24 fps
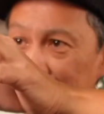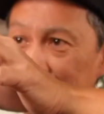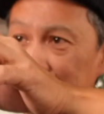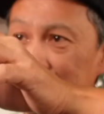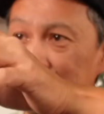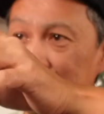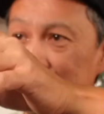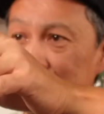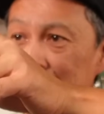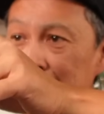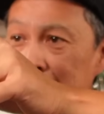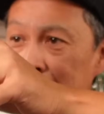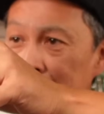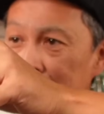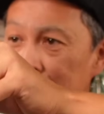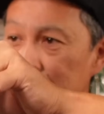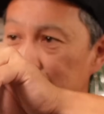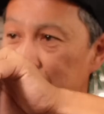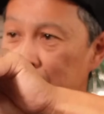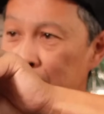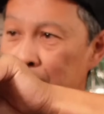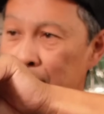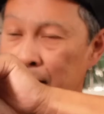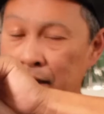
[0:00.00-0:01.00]
this
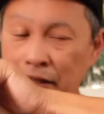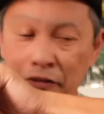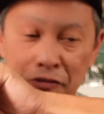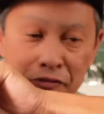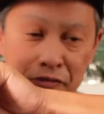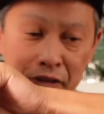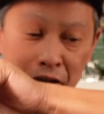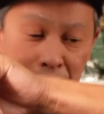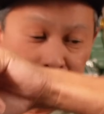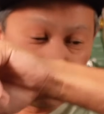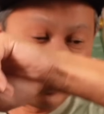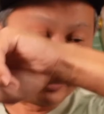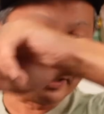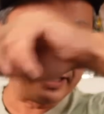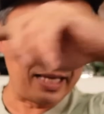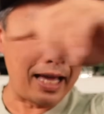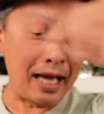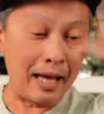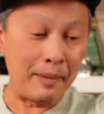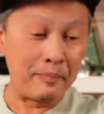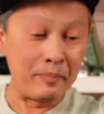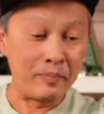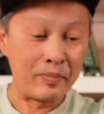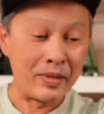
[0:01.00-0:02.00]
thing, the, the, the front
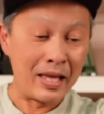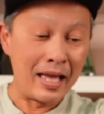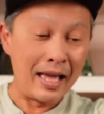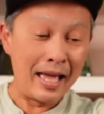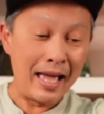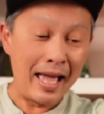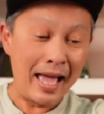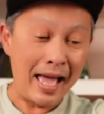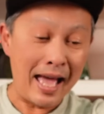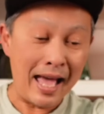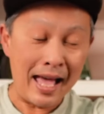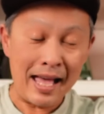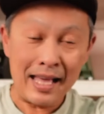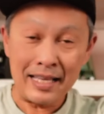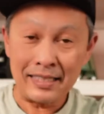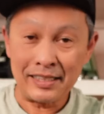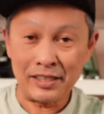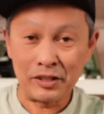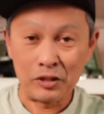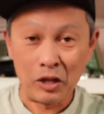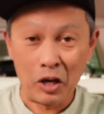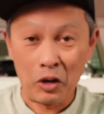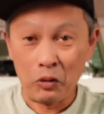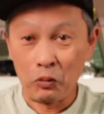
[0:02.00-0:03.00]
cab
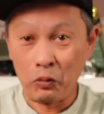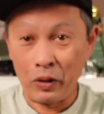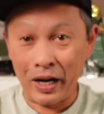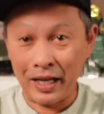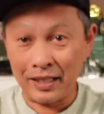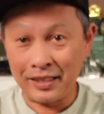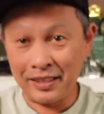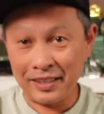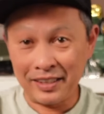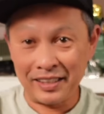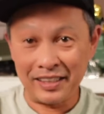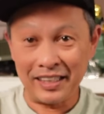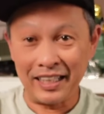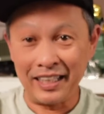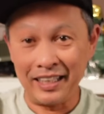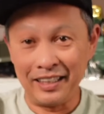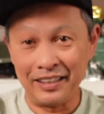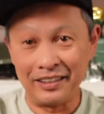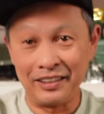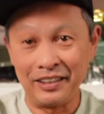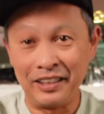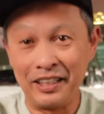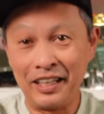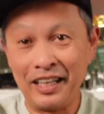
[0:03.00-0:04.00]
has rests
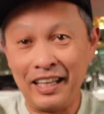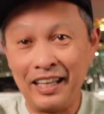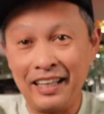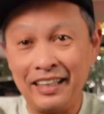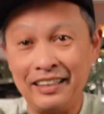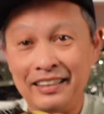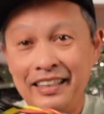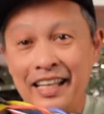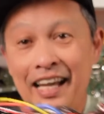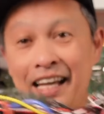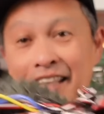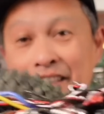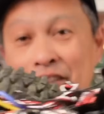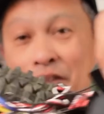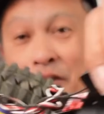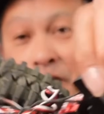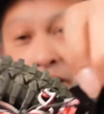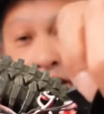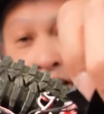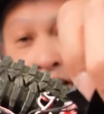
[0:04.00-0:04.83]
here that you